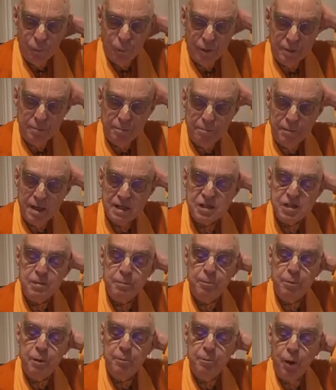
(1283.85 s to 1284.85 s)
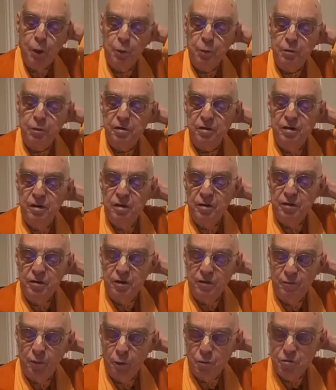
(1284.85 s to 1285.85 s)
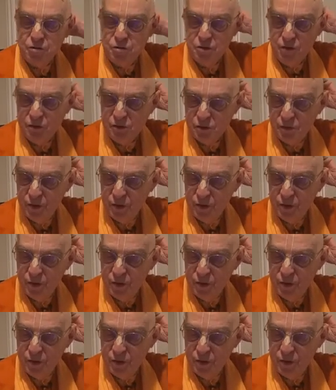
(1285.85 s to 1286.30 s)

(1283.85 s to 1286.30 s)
one must promote devotional